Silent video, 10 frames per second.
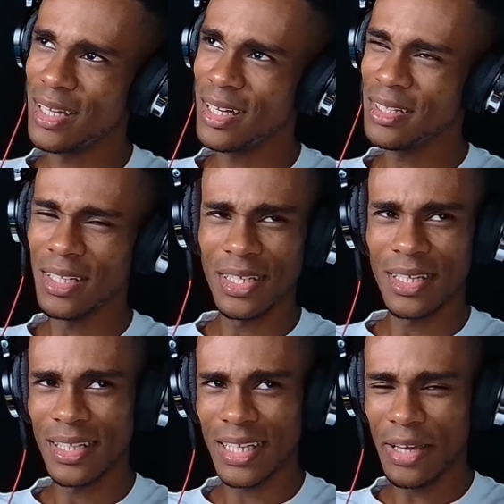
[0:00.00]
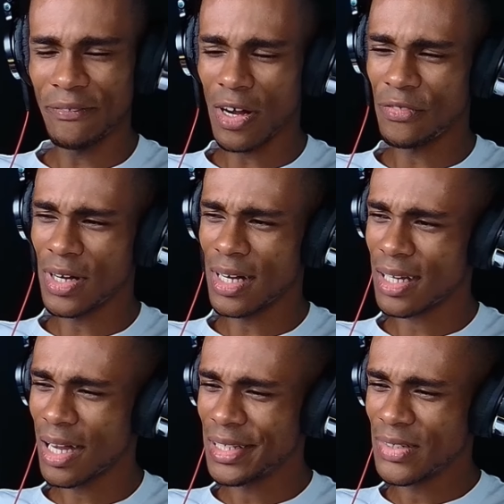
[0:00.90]
it gave off a
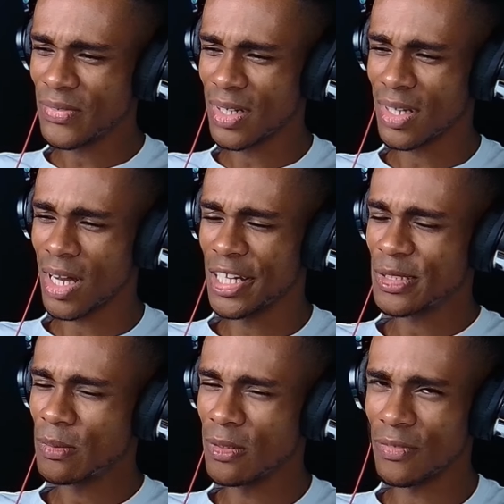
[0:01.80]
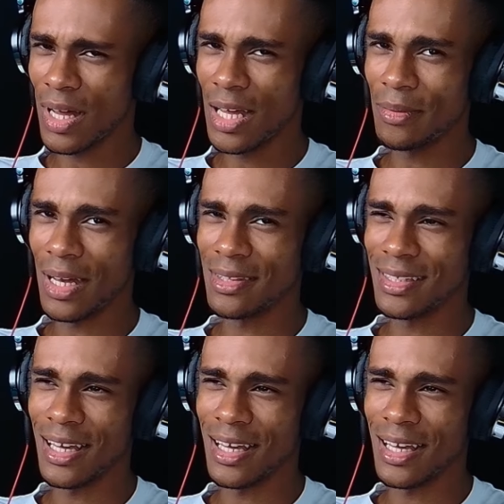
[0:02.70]
kind of a gospel vibe.